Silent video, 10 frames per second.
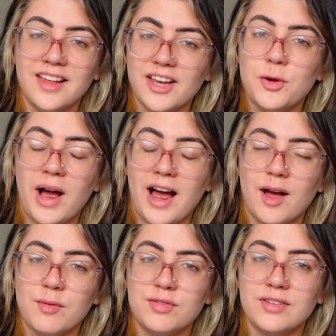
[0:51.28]
that you
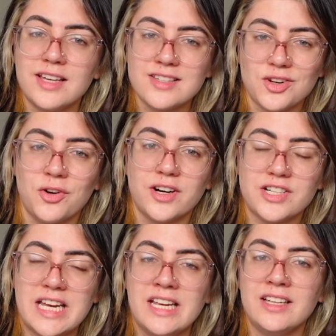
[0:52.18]
have is
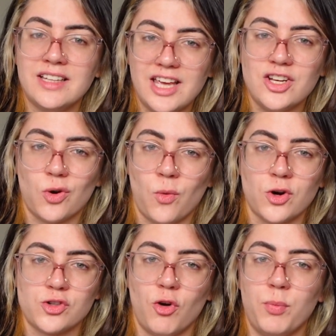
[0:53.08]
already in your
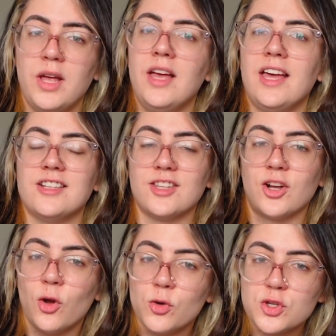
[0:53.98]
wardrobe. It's the
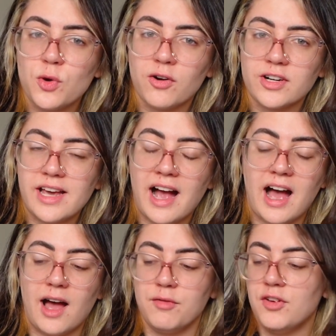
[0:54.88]
clothes you already
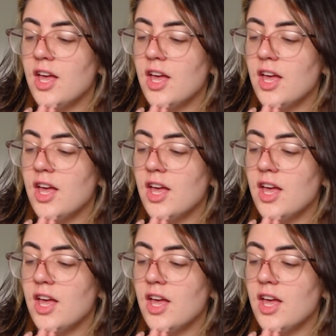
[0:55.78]
have.